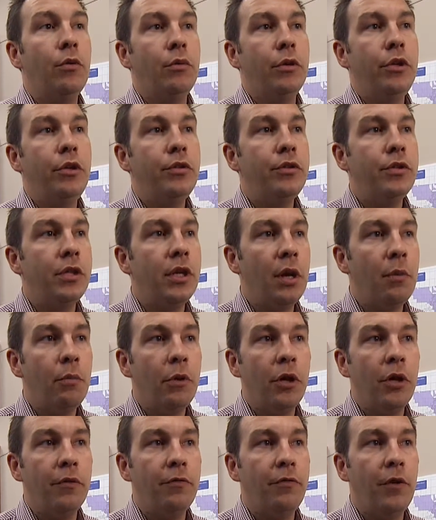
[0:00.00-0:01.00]
can reduce the
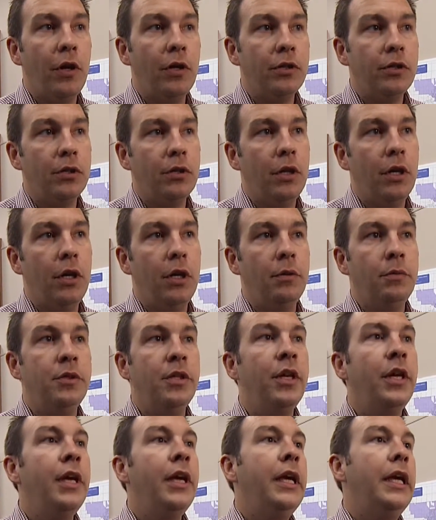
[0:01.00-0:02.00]
number of false
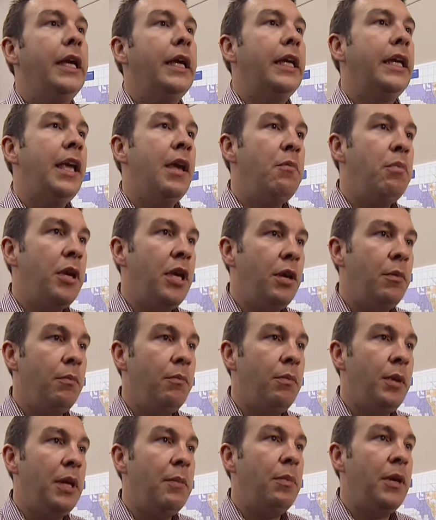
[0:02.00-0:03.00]
alarms, get P
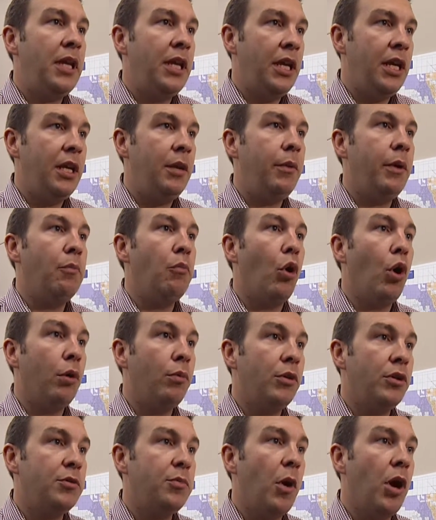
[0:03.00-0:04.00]
BPD to be more
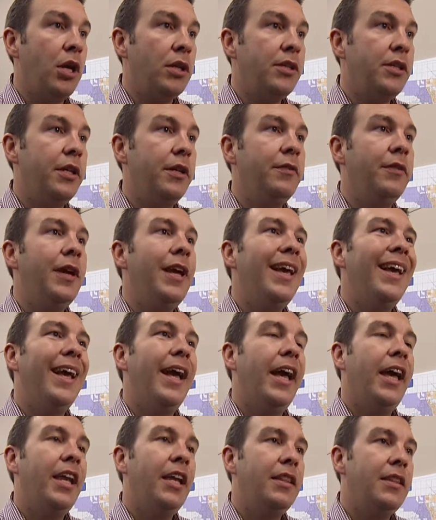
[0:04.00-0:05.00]
responsive,
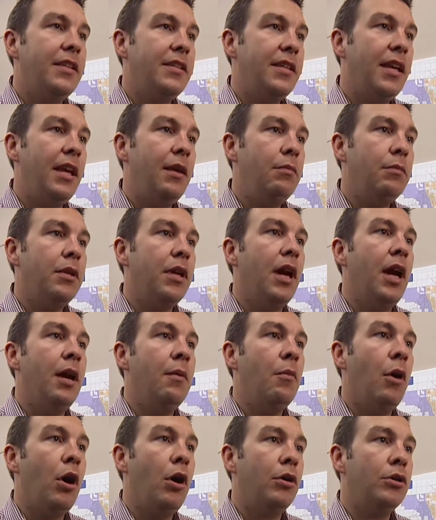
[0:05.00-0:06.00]
and at the same
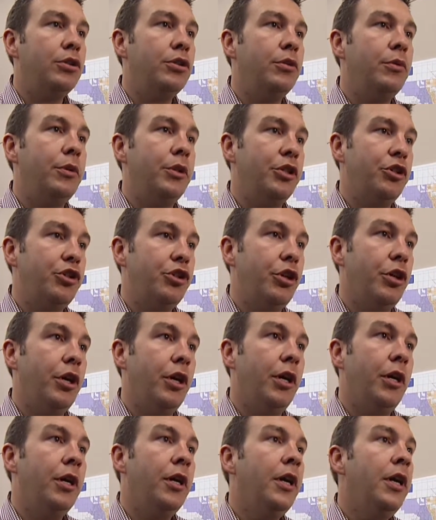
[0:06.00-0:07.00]
time also
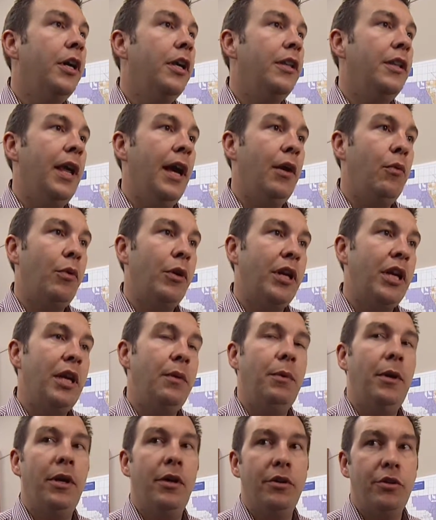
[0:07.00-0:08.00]
ensure that we're
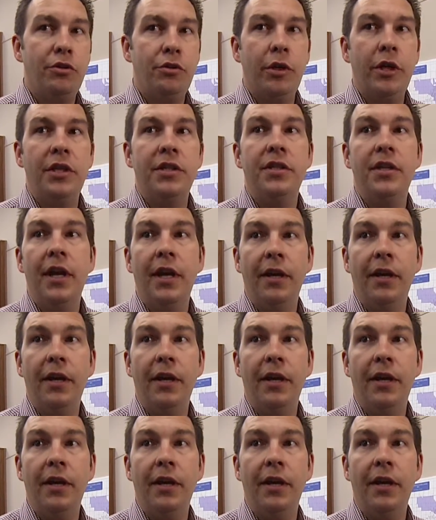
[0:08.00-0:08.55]
keeping our streets